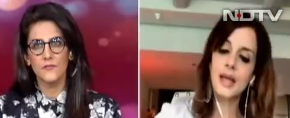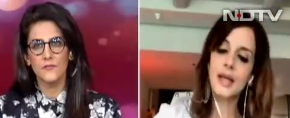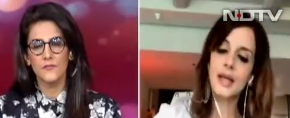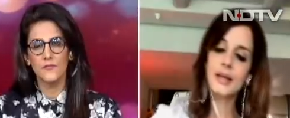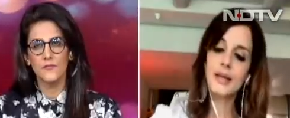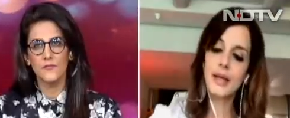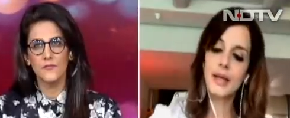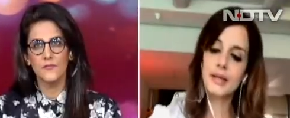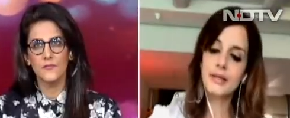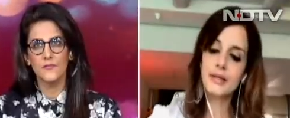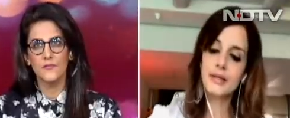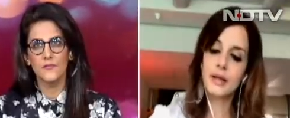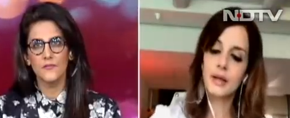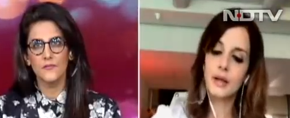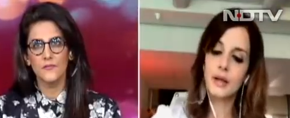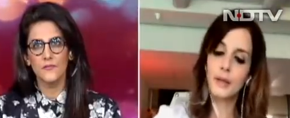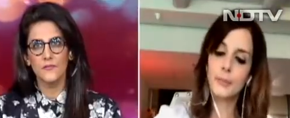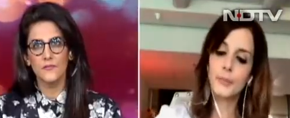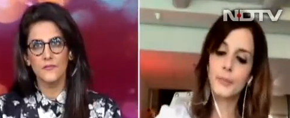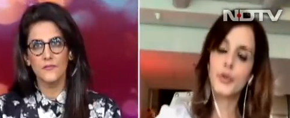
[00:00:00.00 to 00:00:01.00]
Speaker 1: say that,
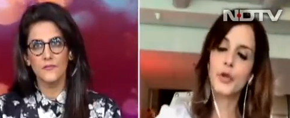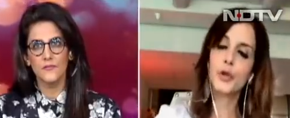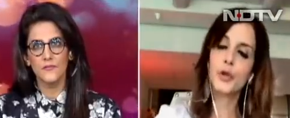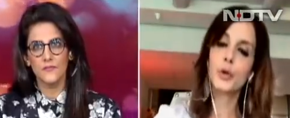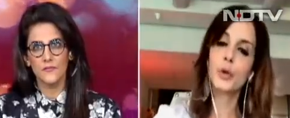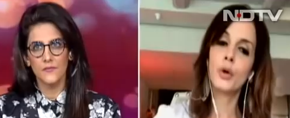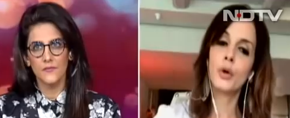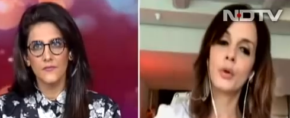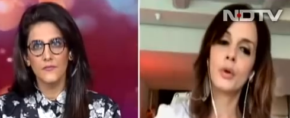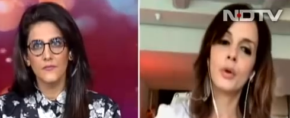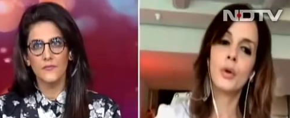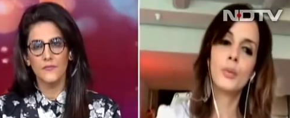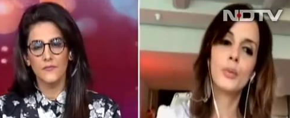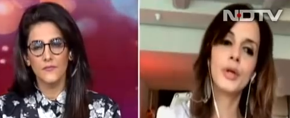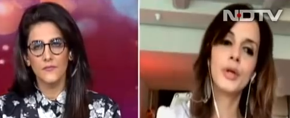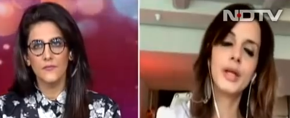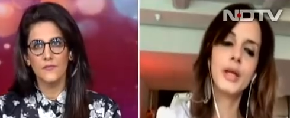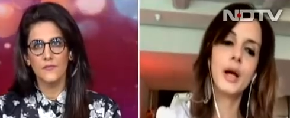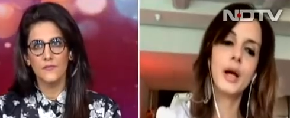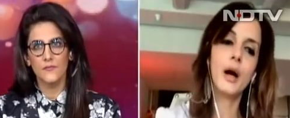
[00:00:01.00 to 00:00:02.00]
um, you know,
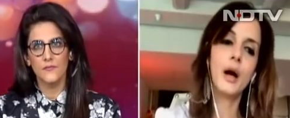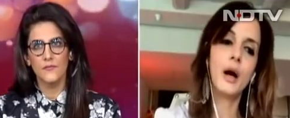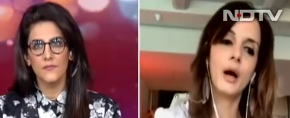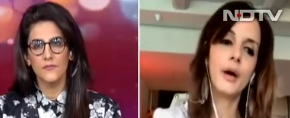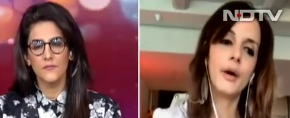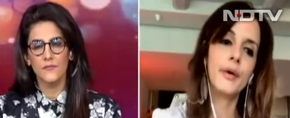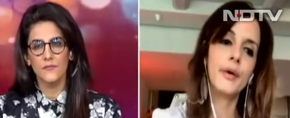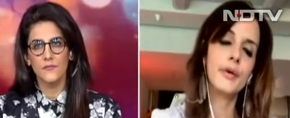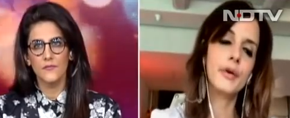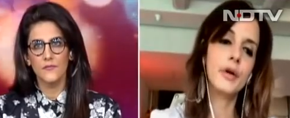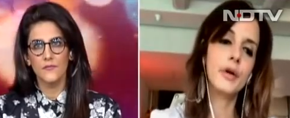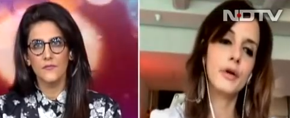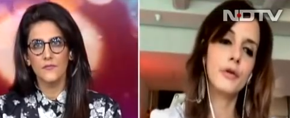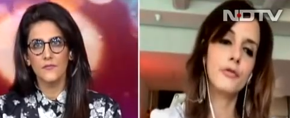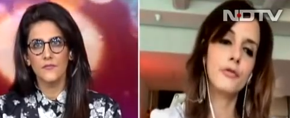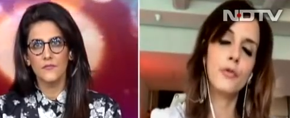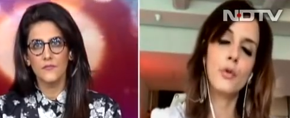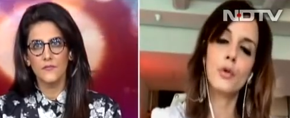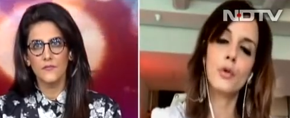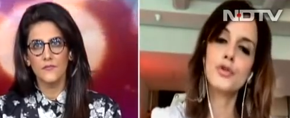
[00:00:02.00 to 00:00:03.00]
we are uh,
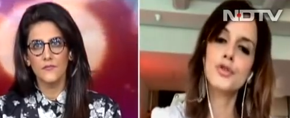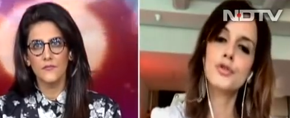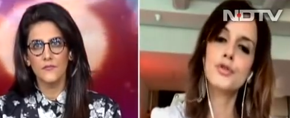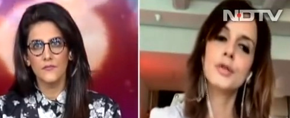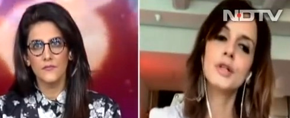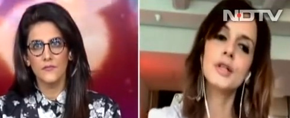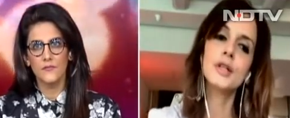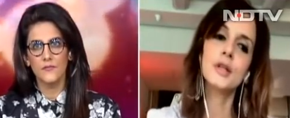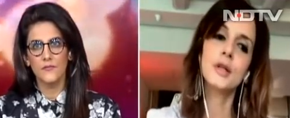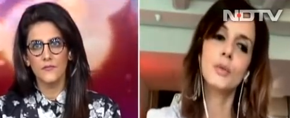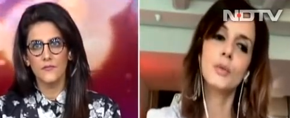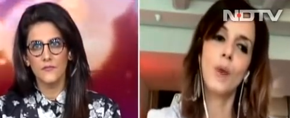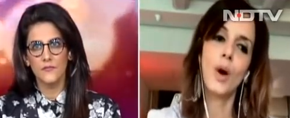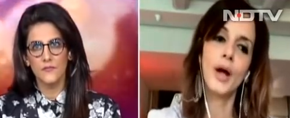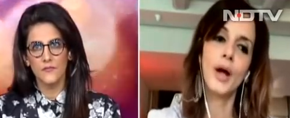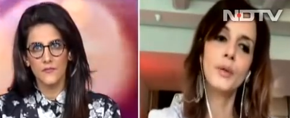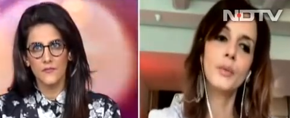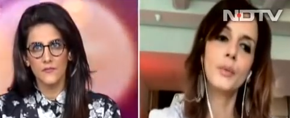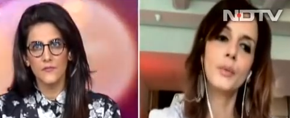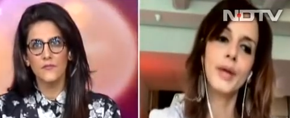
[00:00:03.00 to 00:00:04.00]
fortunate in
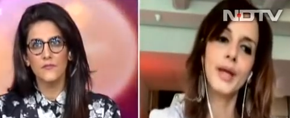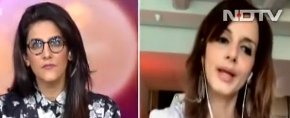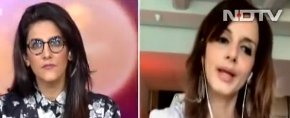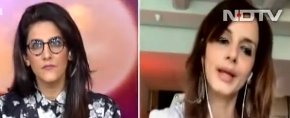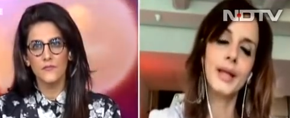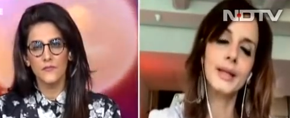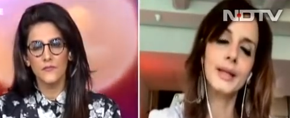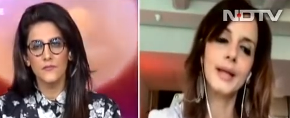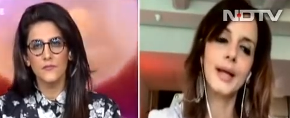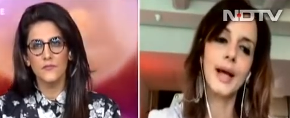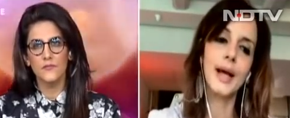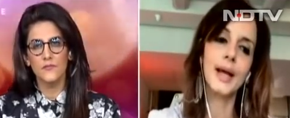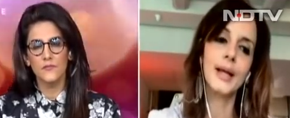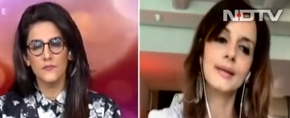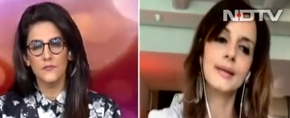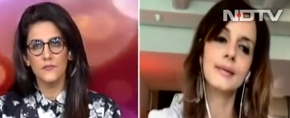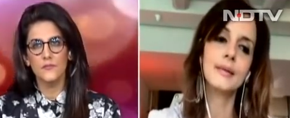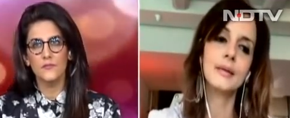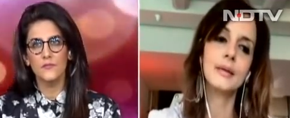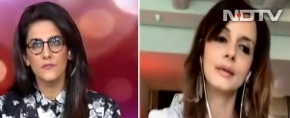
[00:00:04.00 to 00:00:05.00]
one way
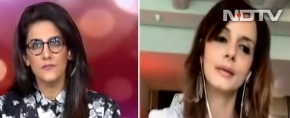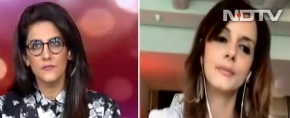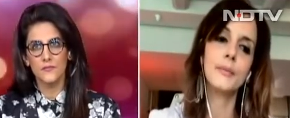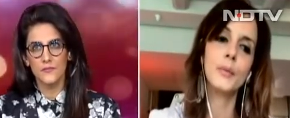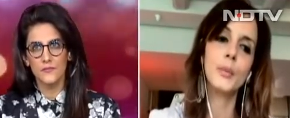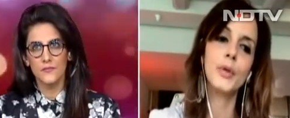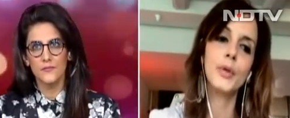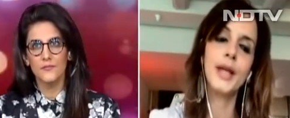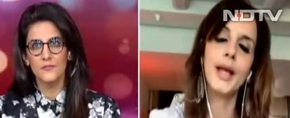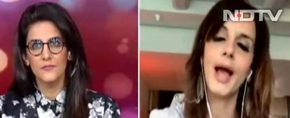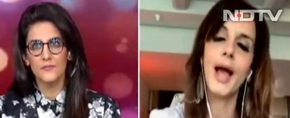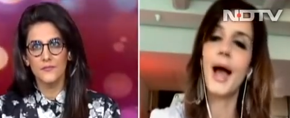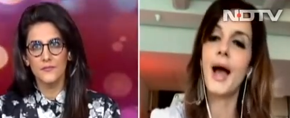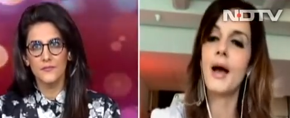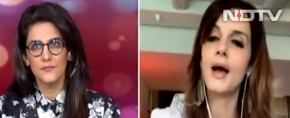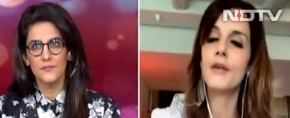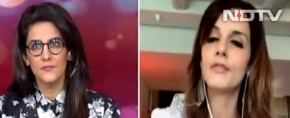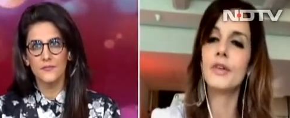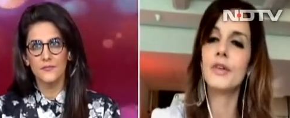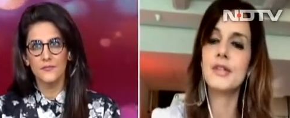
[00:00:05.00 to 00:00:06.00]
that uh, we
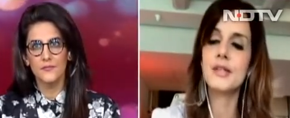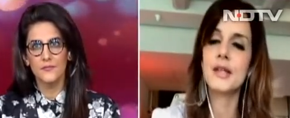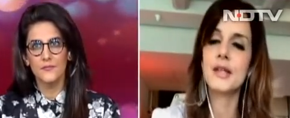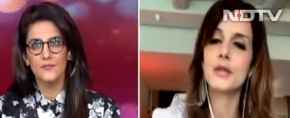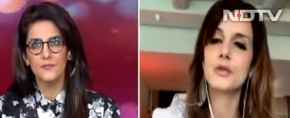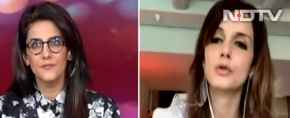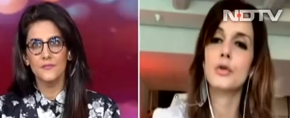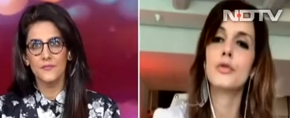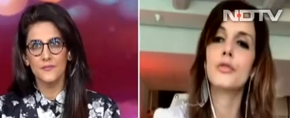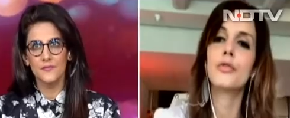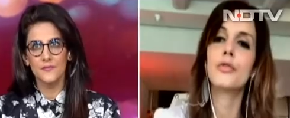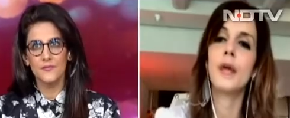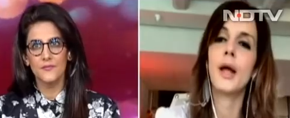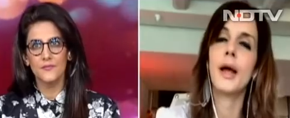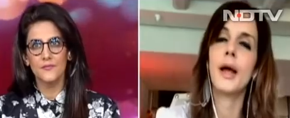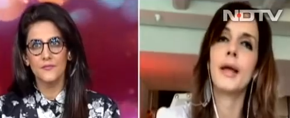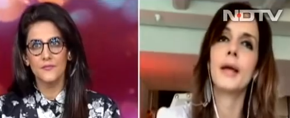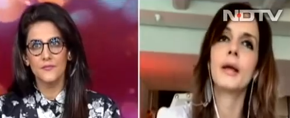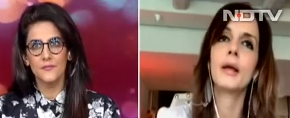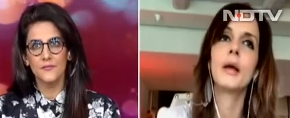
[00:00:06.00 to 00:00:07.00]
have a set of
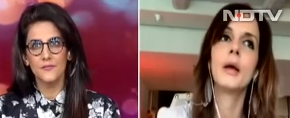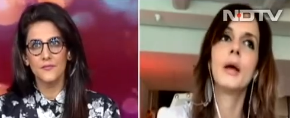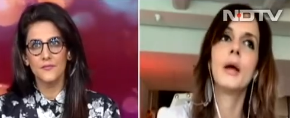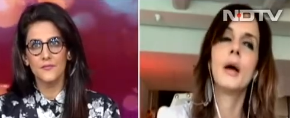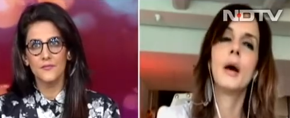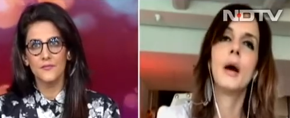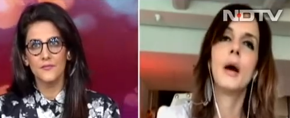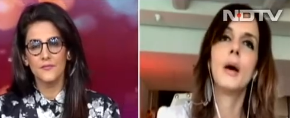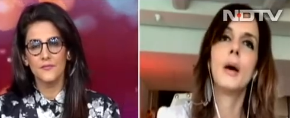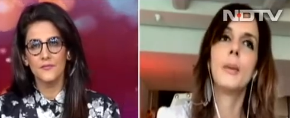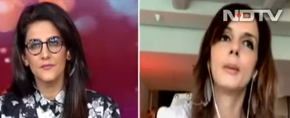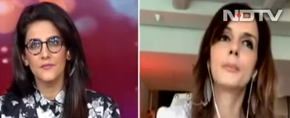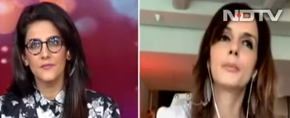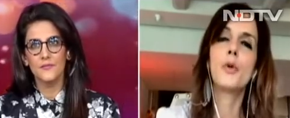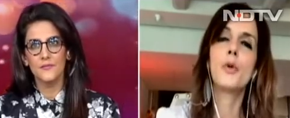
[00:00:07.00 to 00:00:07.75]
like uh,